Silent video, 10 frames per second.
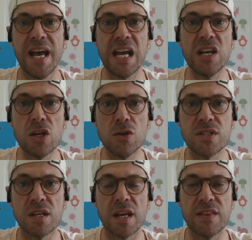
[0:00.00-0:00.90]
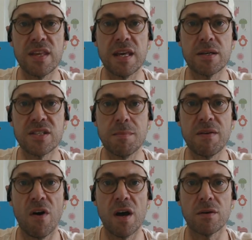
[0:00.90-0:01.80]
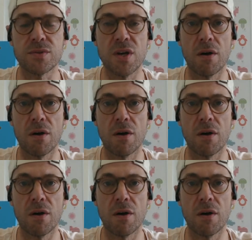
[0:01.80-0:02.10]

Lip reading: In Houston, in the semifinals